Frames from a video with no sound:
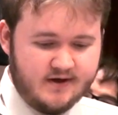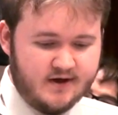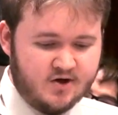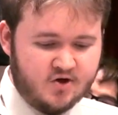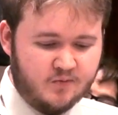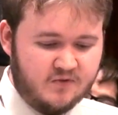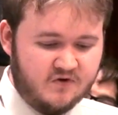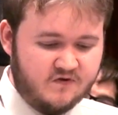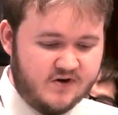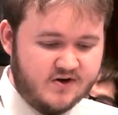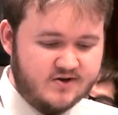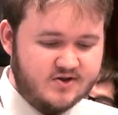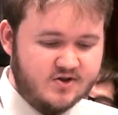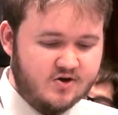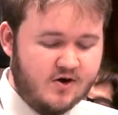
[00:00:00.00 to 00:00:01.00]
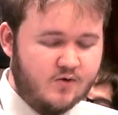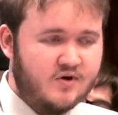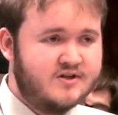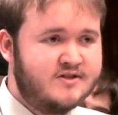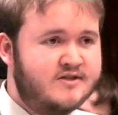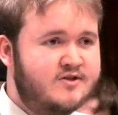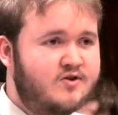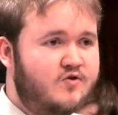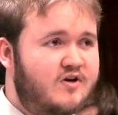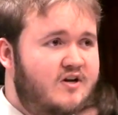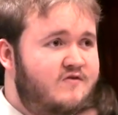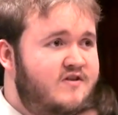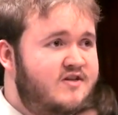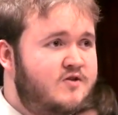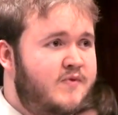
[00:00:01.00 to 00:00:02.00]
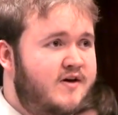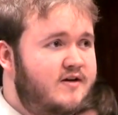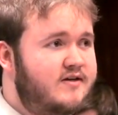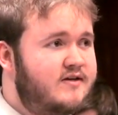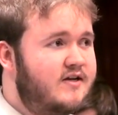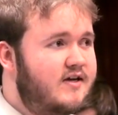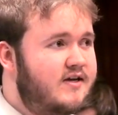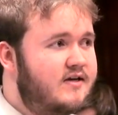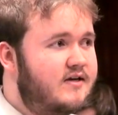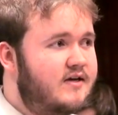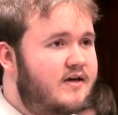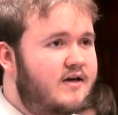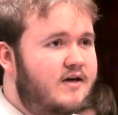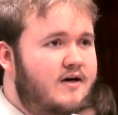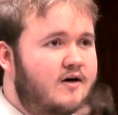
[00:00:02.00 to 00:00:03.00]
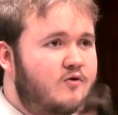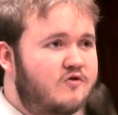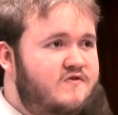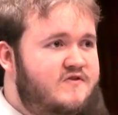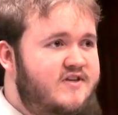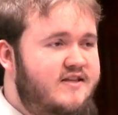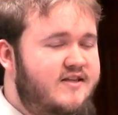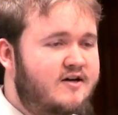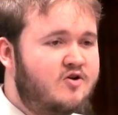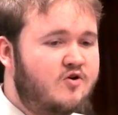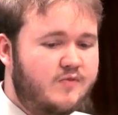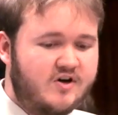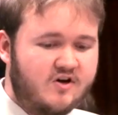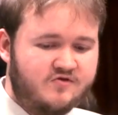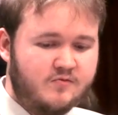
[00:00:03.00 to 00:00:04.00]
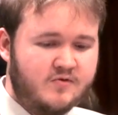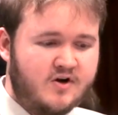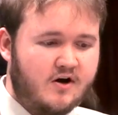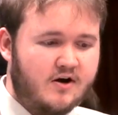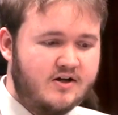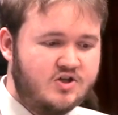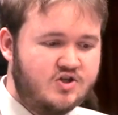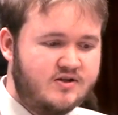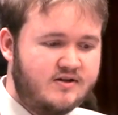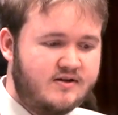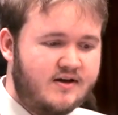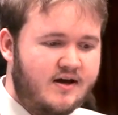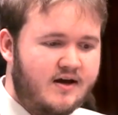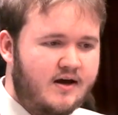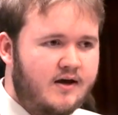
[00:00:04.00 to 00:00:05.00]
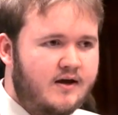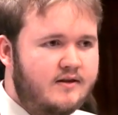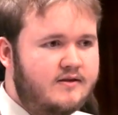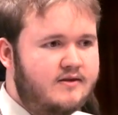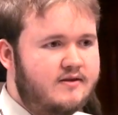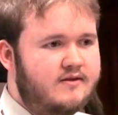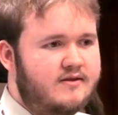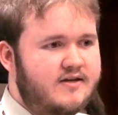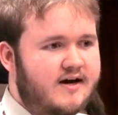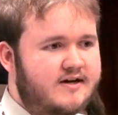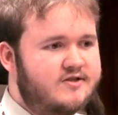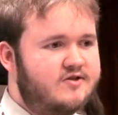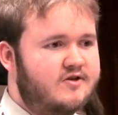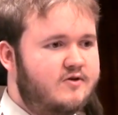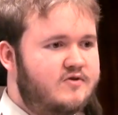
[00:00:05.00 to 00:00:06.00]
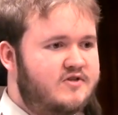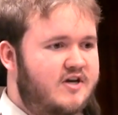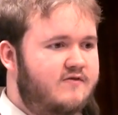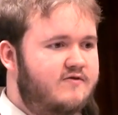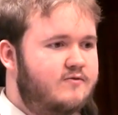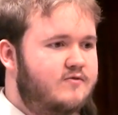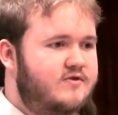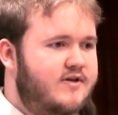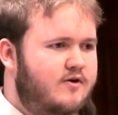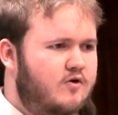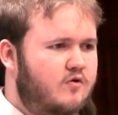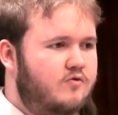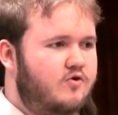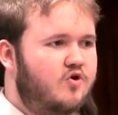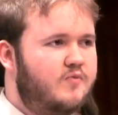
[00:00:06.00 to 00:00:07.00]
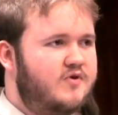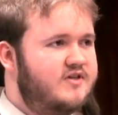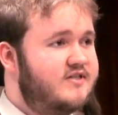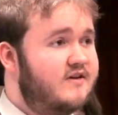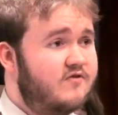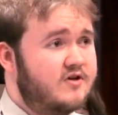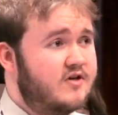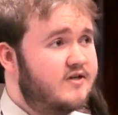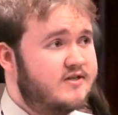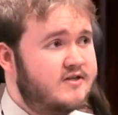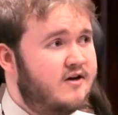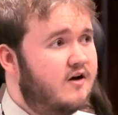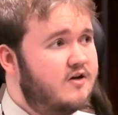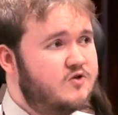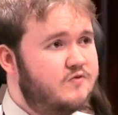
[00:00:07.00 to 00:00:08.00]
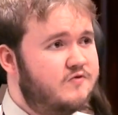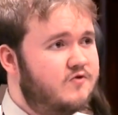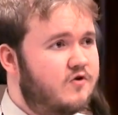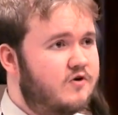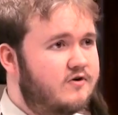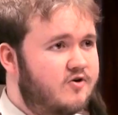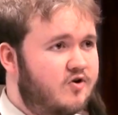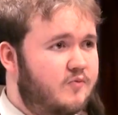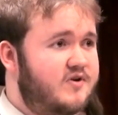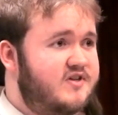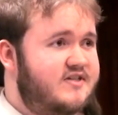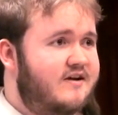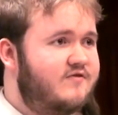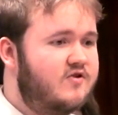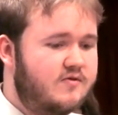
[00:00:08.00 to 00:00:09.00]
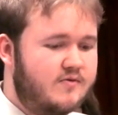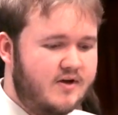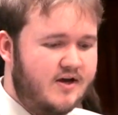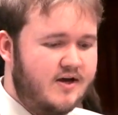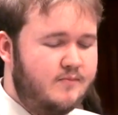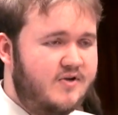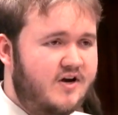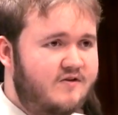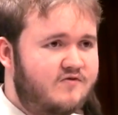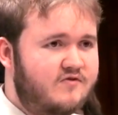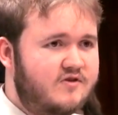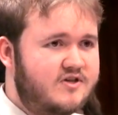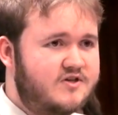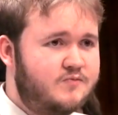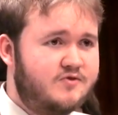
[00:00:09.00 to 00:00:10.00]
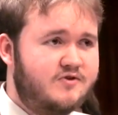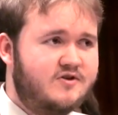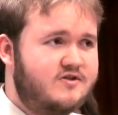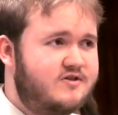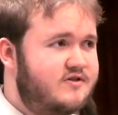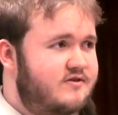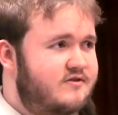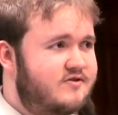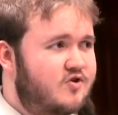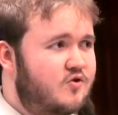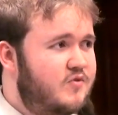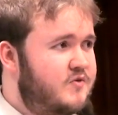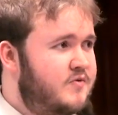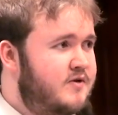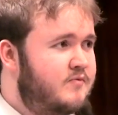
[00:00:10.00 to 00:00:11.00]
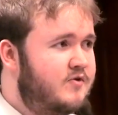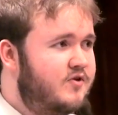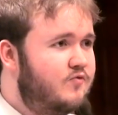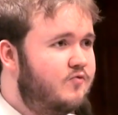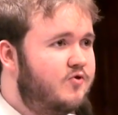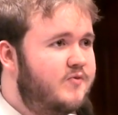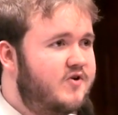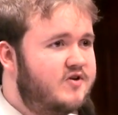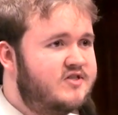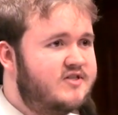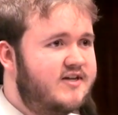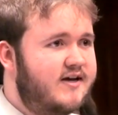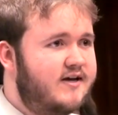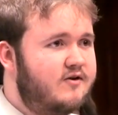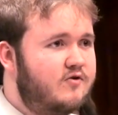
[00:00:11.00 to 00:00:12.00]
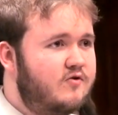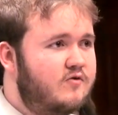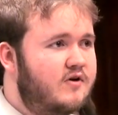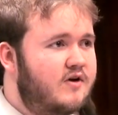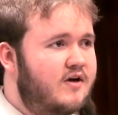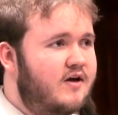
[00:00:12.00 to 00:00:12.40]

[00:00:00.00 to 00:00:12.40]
a couple of years ago, I wanted to go and live independently. I would have seen that coming out from college, and the answer I was given was that, oh, nobody's ever gone to college before. Nobody's ever paid for this. But there's so many people in the room here today who